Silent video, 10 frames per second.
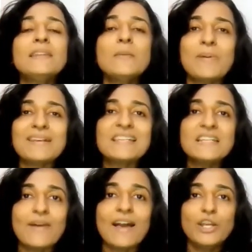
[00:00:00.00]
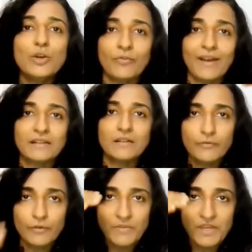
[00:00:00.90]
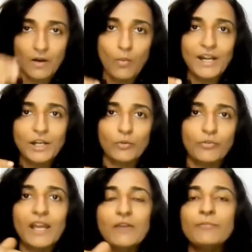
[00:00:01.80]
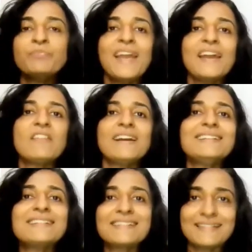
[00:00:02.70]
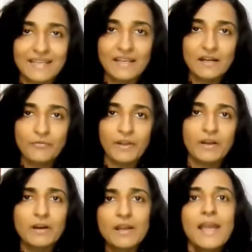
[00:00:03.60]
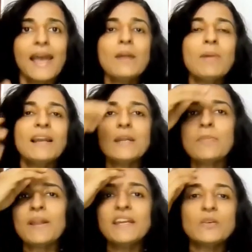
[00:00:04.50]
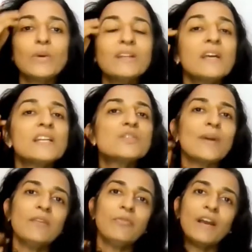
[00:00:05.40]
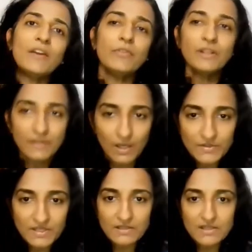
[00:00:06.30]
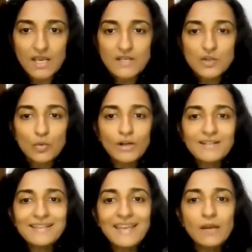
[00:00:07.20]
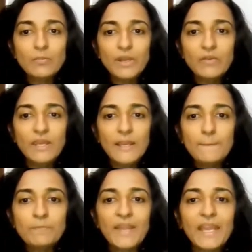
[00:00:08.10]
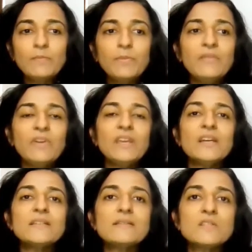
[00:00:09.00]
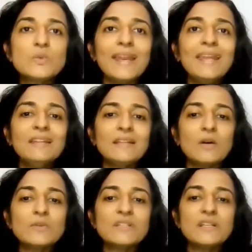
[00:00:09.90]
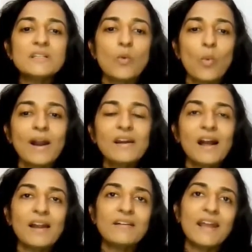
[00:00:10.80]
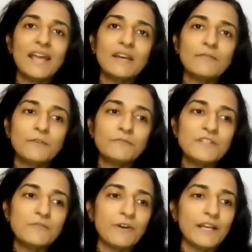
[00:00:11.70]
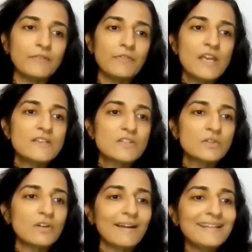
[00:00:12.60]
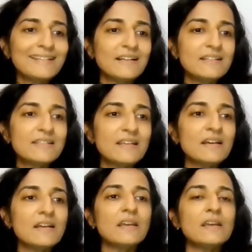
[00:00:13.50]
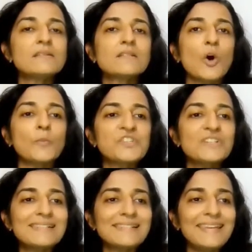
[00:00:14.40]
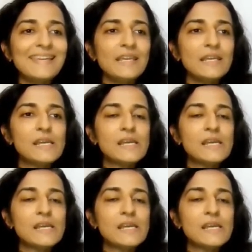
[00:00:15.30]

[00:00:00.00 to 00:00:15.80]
the present value factor from year 1 to 5 and write it as a single figure and multiply it with 25,000. So what is the NPV? NPV is 20,155. So the right answer is option C.